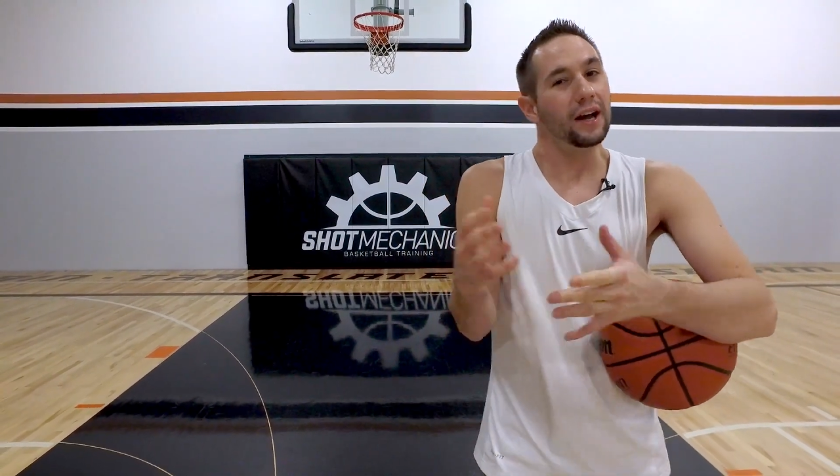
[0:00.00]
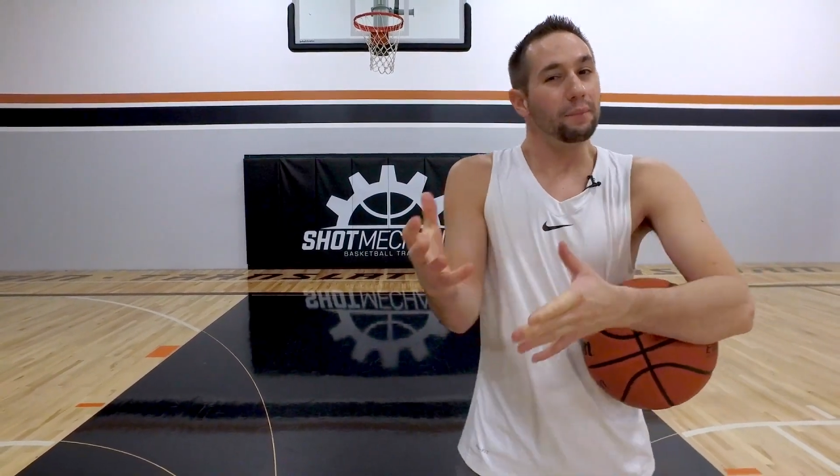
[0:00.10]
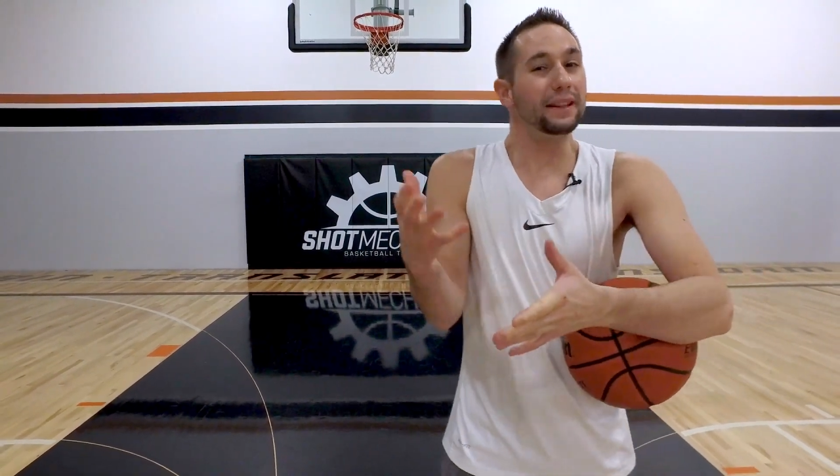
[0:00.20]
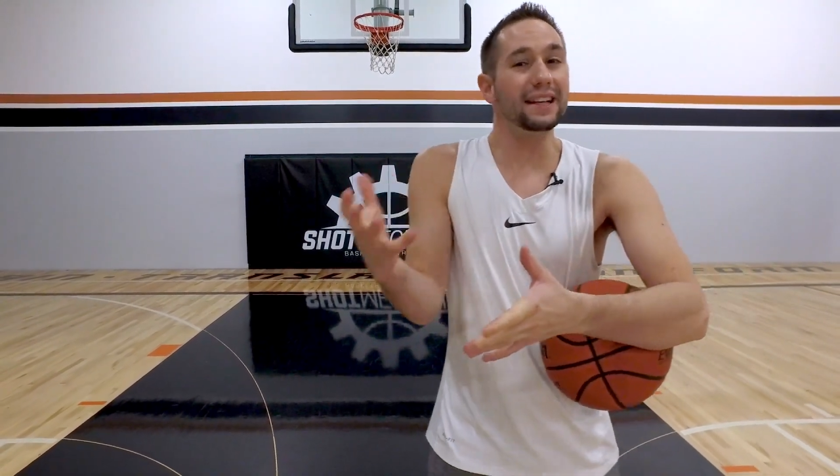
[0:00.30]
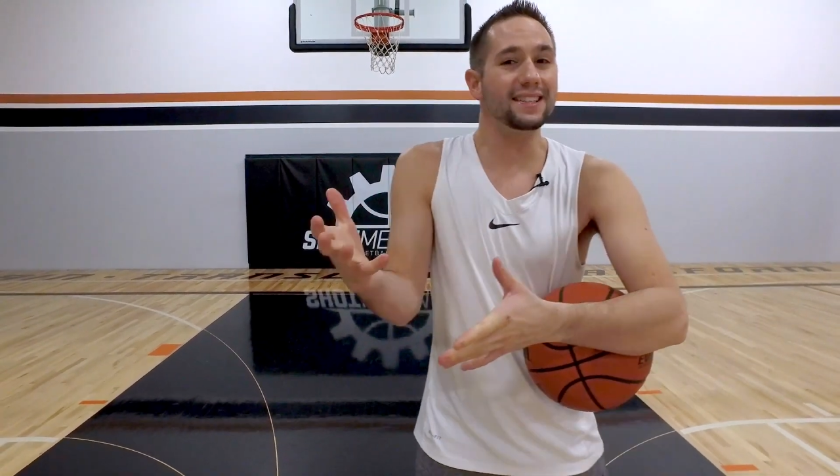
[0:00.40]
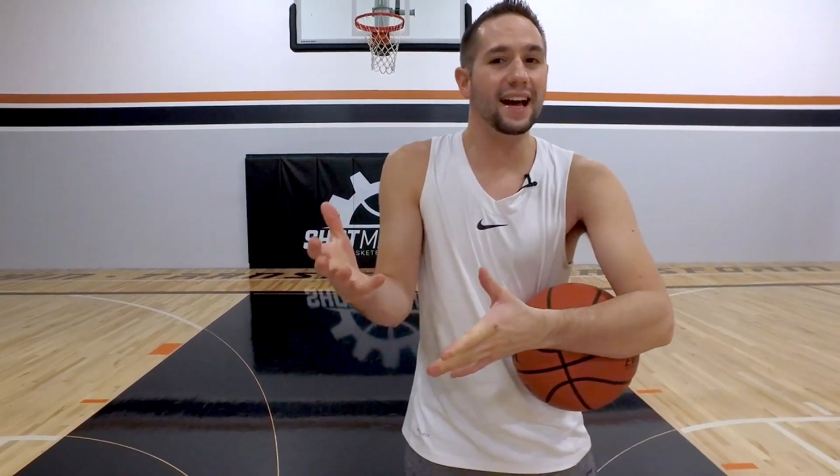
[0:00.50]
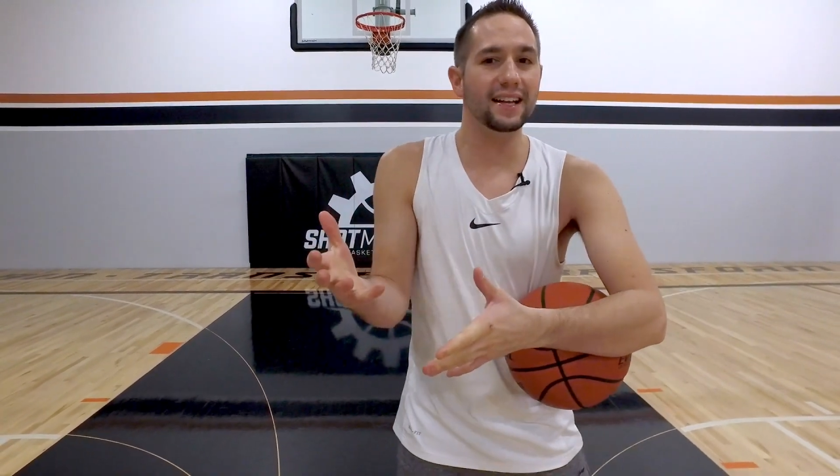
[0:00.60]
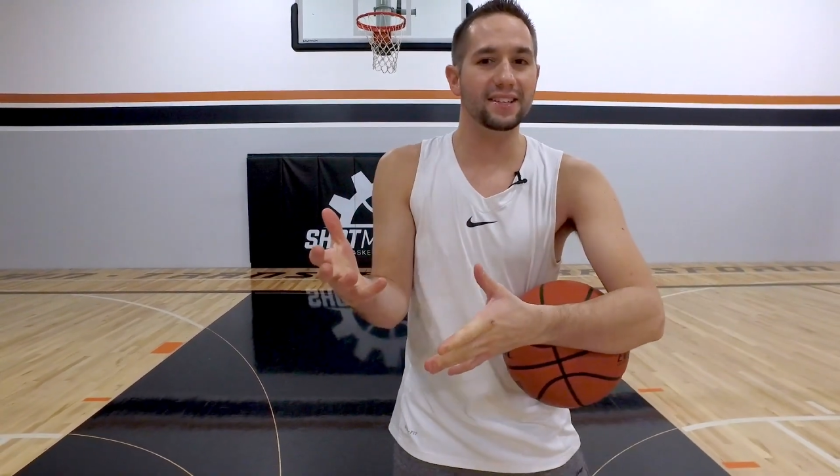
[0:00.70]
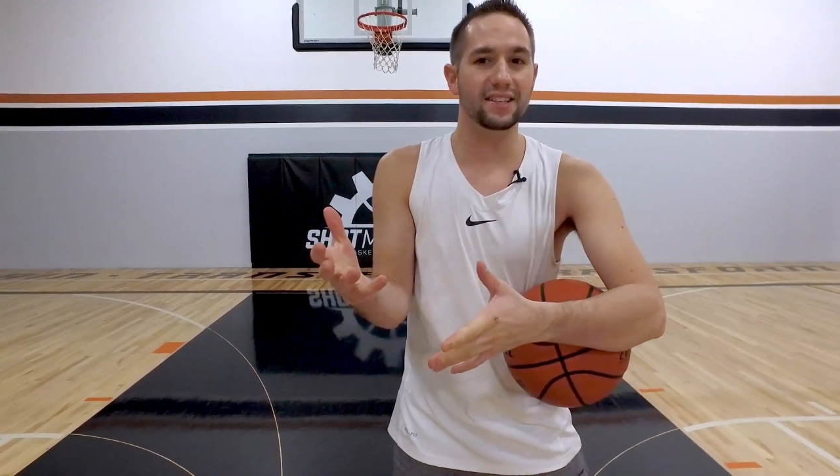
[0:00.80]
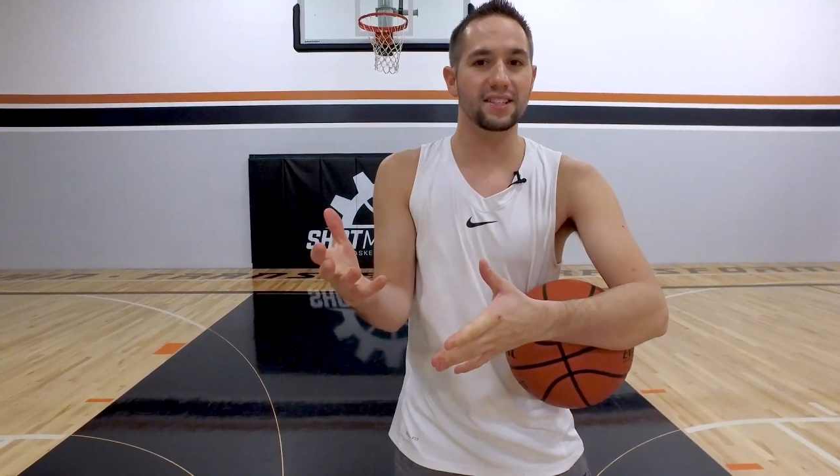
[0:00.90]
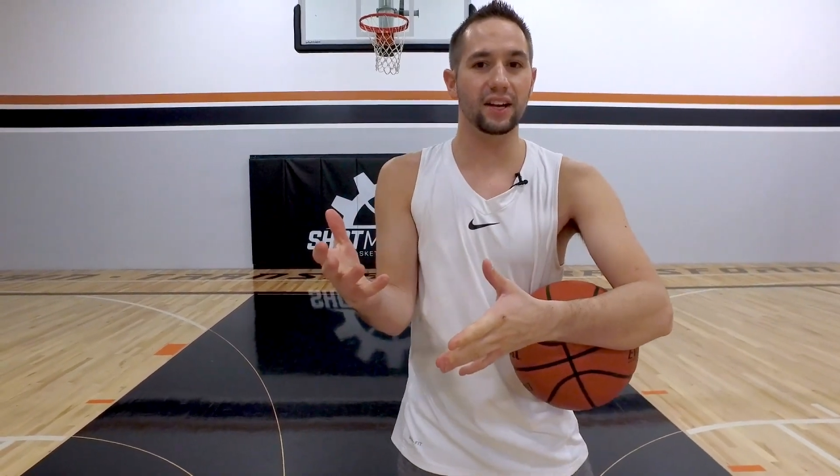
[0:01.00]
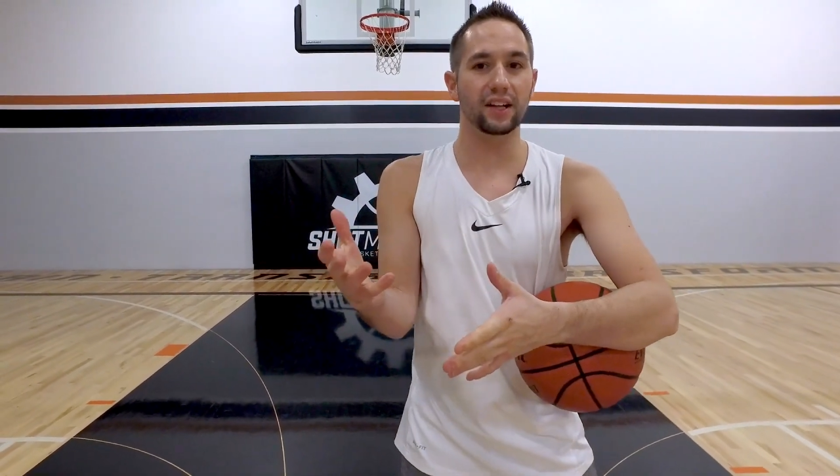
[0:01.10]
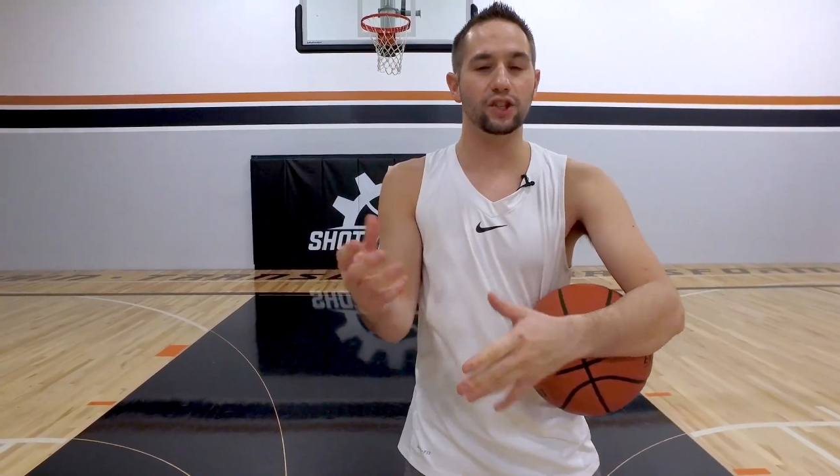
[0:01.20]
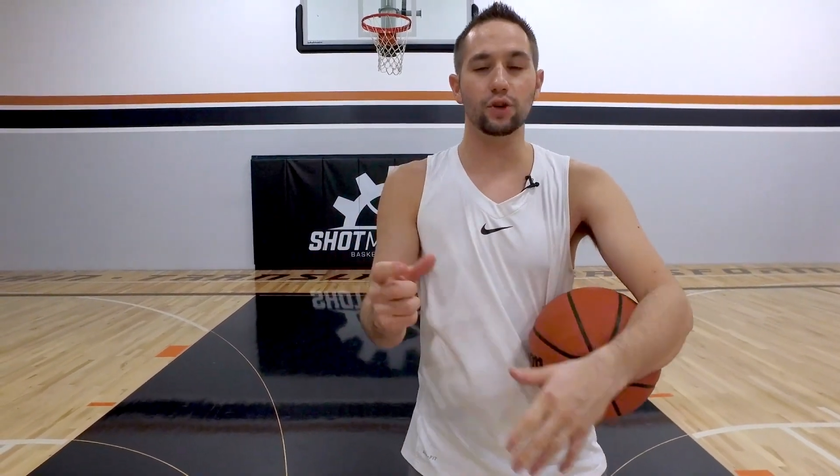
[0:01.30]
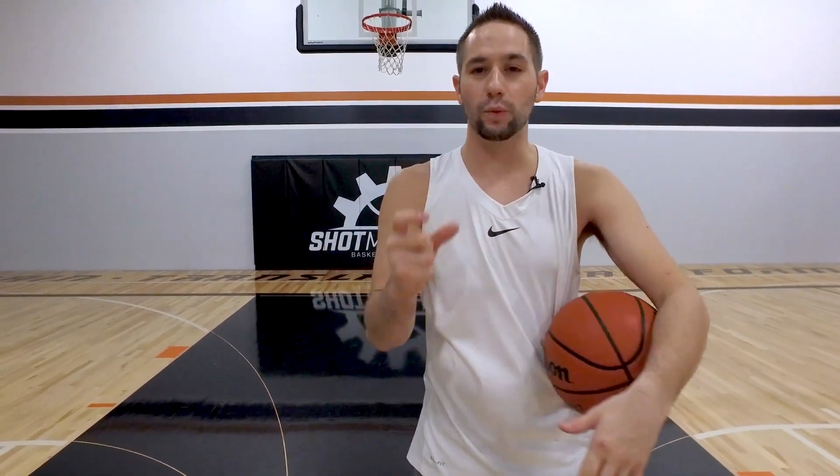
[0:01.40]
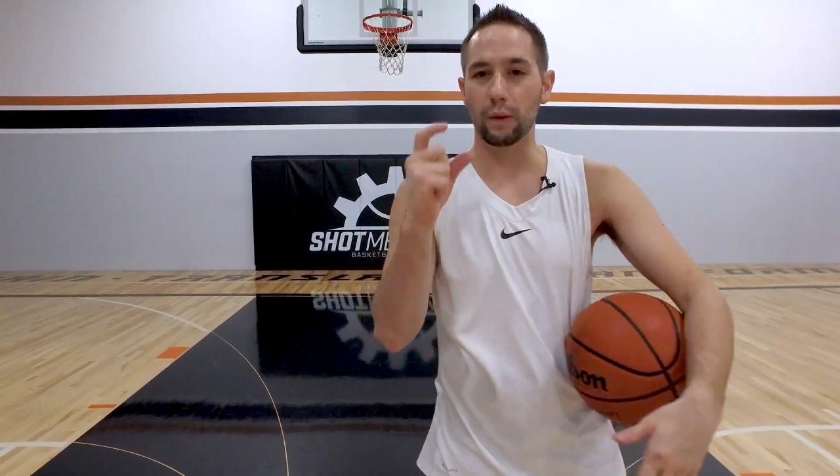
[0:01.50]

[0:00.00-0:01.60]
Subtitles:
but that's not necessarily true.